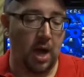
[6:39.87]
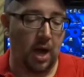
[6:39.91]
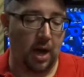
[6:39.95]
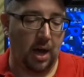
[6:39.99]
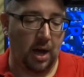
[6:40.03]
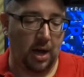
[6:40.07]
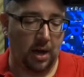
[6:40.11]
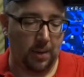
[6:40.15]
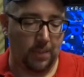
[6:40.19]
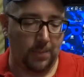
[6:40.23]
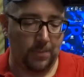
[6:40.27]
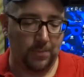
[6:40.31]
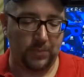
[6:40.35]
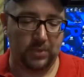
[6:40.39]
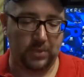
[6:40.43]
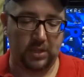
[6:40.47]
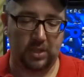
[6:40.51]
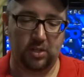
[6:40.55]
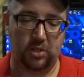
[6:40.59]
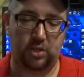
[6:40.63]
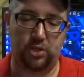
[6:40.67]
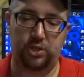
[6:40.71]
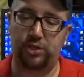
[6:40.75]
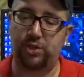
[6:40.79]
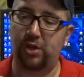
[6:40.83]

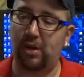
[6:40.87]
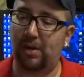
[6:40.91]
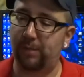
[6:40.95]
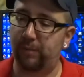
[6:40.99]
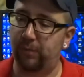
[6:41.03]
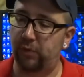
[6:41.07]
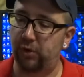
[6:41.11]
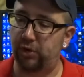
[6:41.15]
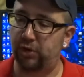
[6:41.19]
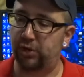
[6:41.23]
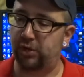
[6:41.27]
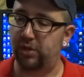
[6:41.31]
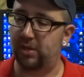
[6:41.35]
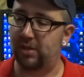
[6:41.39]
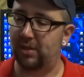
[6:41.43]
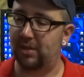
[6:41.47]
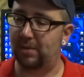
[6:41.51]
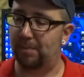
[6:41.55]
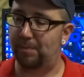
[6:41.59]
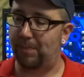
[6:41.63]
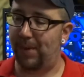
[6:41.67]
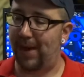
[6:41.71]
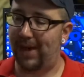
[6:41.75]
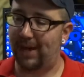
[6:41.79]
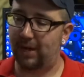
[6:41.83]
The Sharp version, the
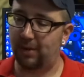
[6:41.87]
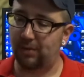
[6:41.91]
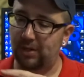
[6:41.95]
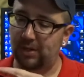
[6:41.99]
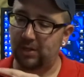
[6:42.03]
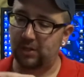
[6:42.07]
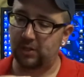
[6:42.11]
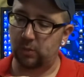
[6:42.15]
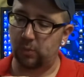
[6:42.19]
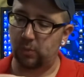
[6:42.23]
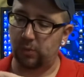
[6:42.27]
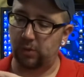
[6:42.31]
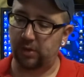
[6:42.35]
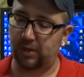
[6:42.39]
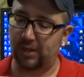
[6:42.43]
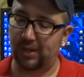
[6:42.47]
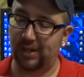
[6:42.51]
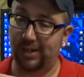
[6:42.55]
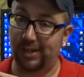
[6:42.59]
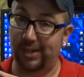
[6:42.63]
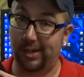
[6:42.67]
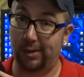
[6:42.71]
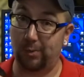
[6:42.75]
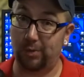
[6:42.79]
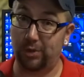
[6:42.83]
batteries were
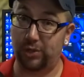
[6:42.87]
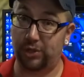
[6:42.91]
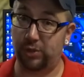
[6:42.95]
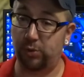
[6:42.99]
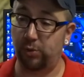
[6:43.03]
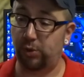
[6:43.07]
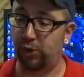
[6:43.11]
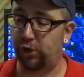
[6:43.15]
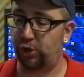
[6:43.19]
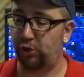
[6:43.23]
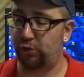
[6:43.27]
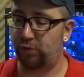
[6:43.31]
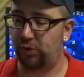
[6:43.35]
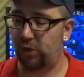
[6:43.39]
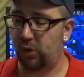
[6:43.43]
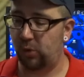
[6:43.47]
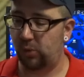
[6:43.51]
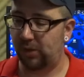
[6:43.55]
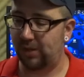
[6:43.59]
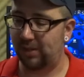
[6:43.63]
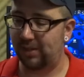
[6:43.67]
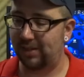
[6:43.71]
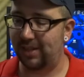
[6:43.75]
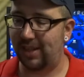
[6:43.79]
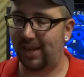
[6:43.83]
so
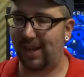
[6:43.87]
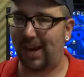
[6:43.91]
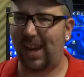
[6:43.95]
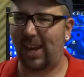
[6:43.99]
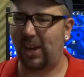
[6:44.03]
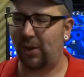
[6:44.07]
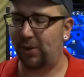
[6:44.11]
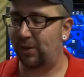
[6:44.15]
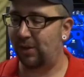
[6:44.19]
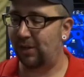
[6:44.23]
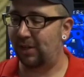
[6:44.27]
corroded that I